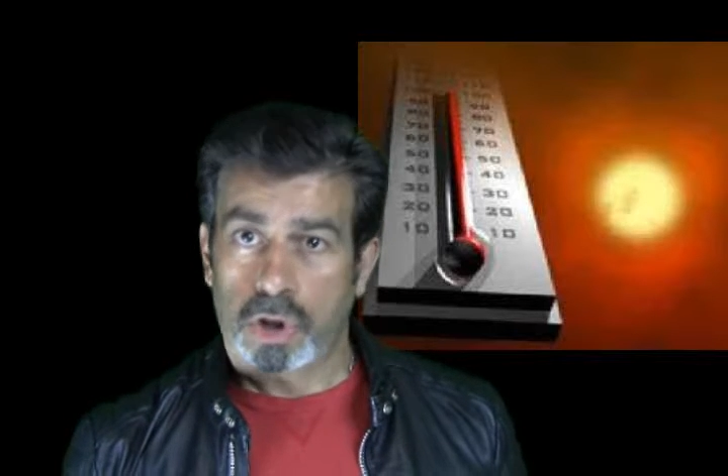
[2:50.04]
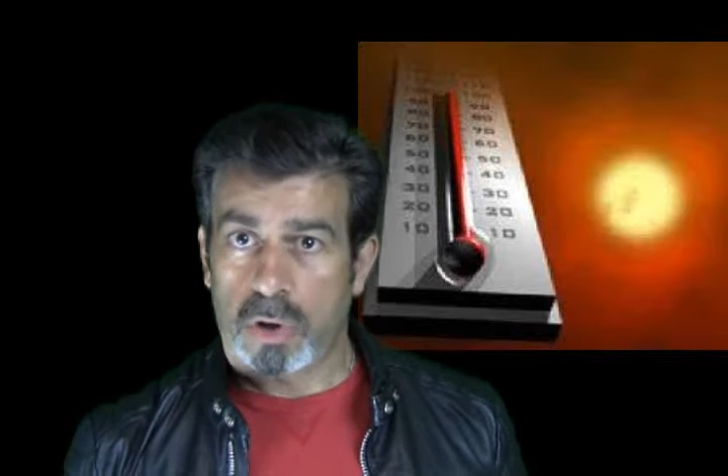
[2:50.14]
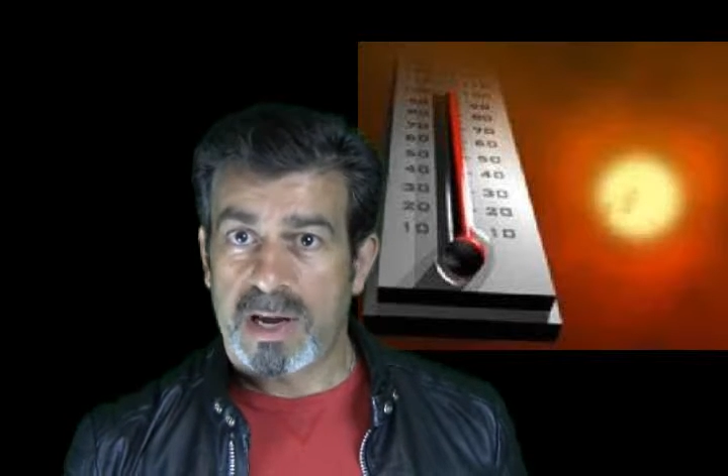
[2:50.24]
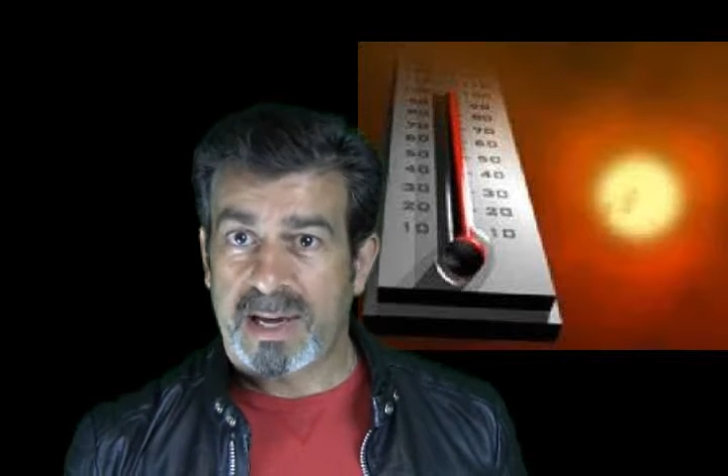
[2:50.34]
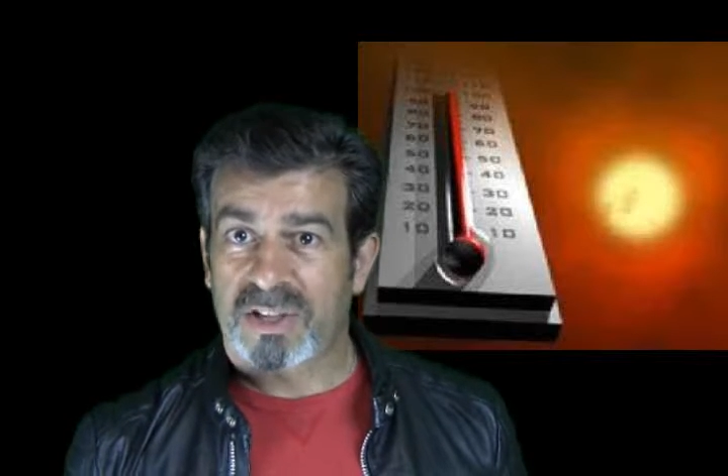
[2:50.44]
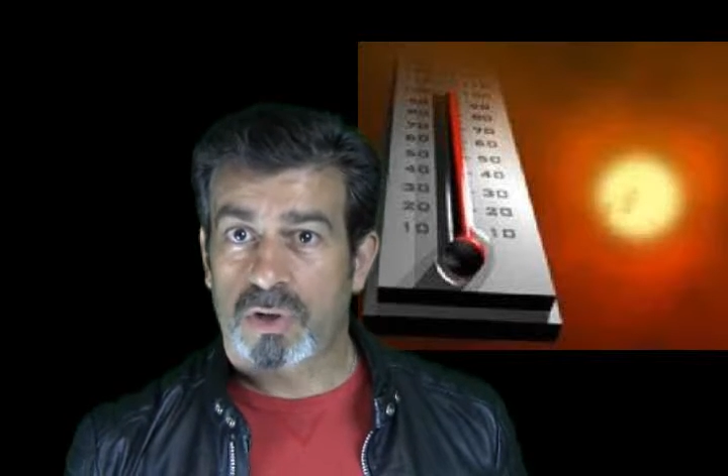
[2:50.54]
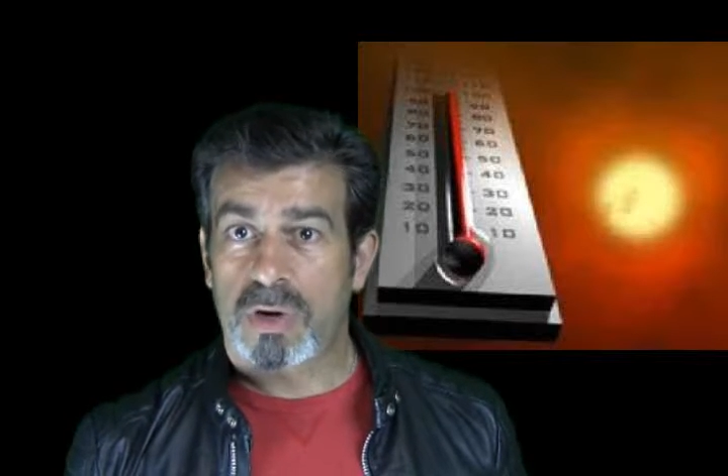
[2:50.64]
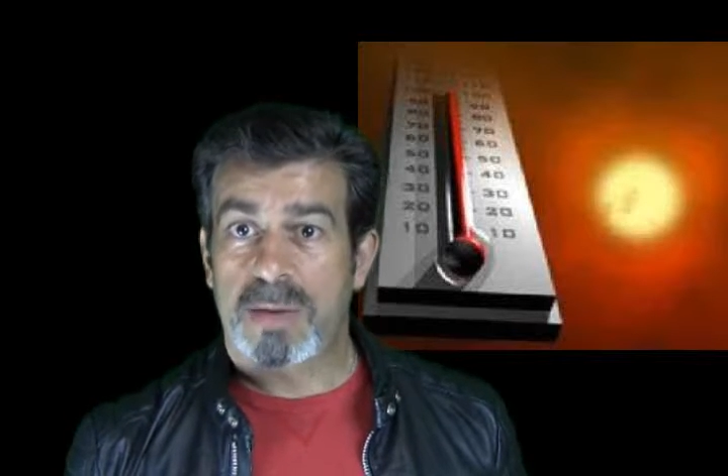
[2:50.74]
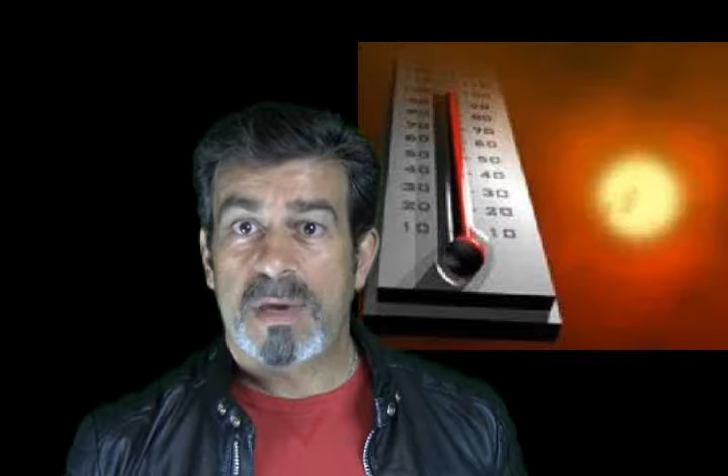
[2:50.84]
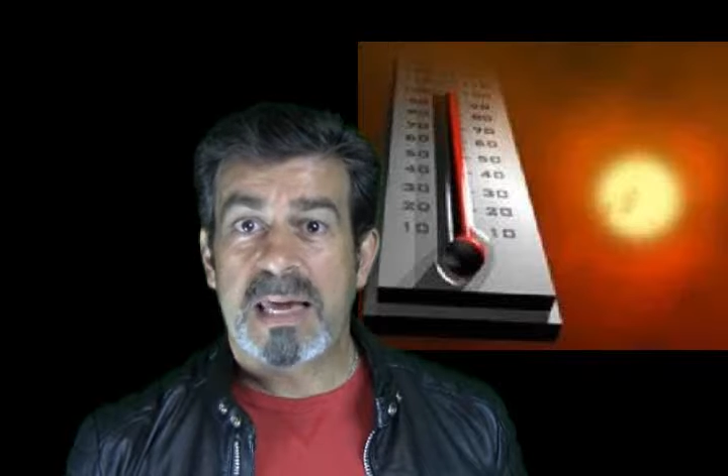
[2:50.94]
During
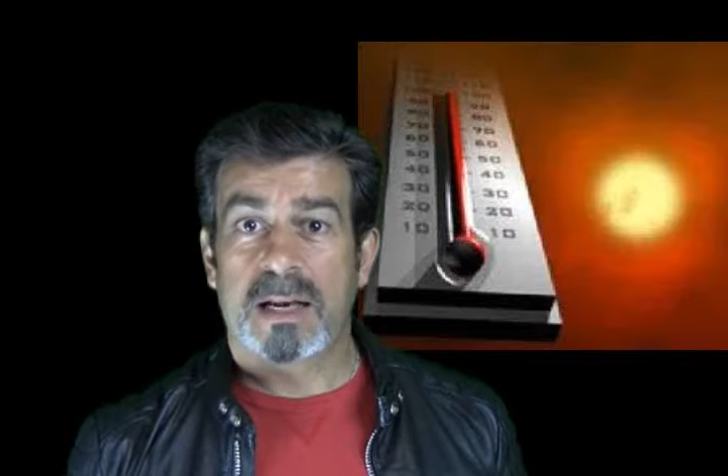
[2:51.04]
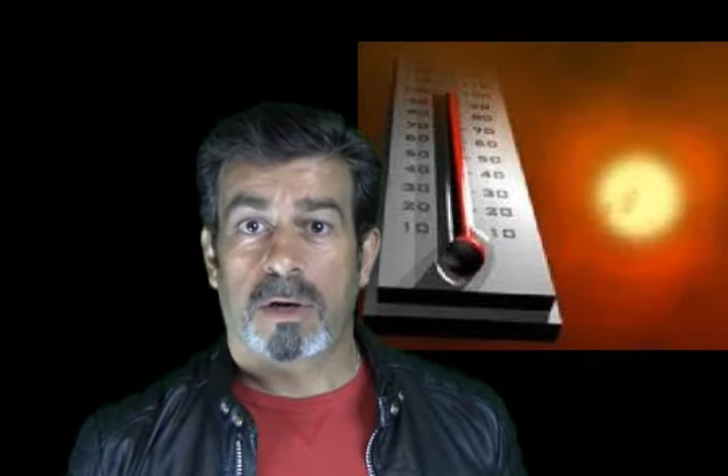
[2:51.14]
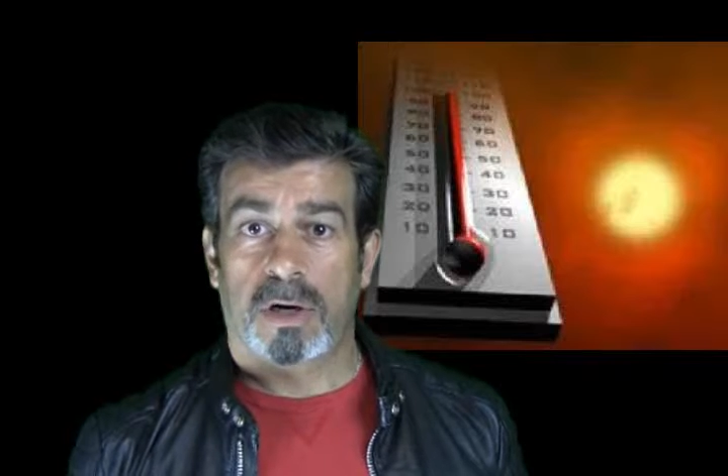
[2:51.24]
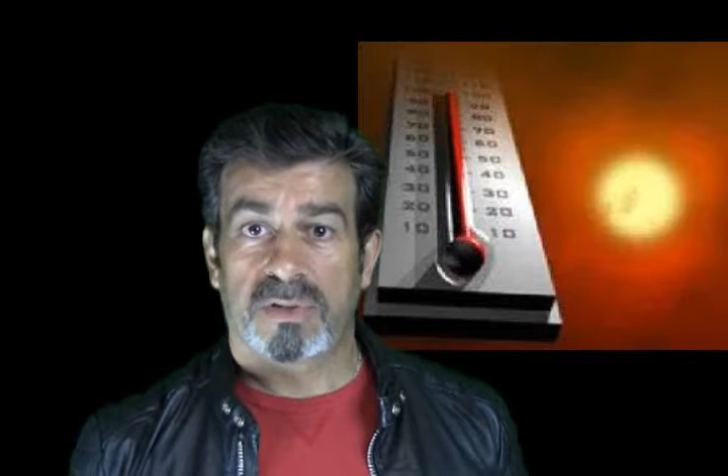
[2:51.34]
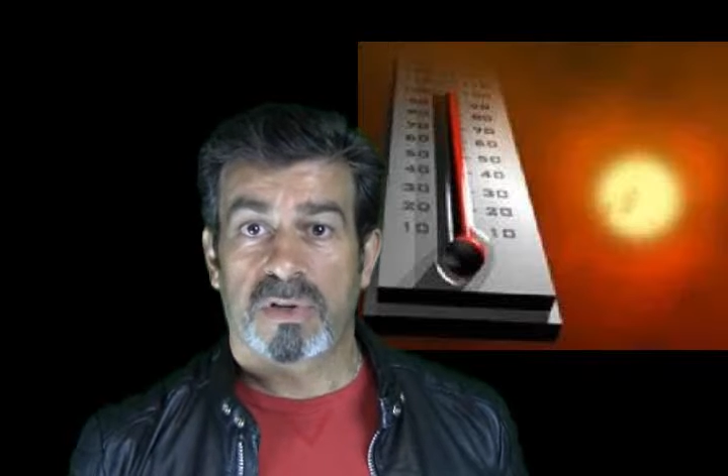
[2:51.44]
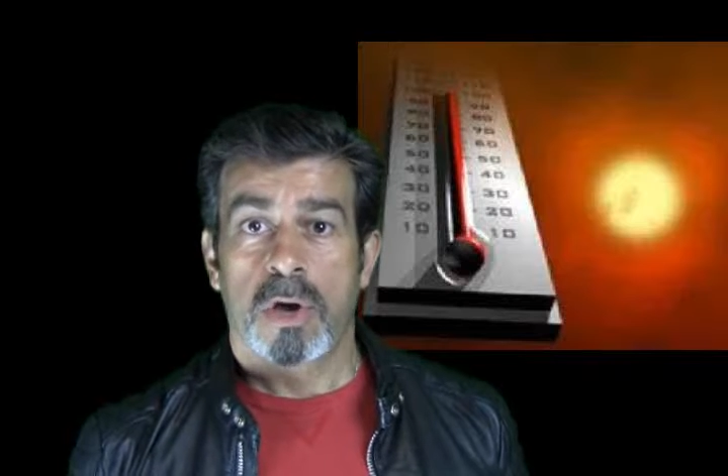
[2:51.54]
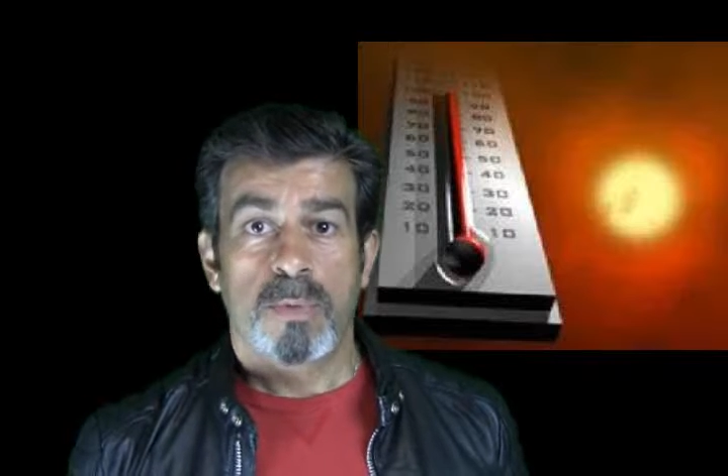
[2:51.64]
extreme heat alerts,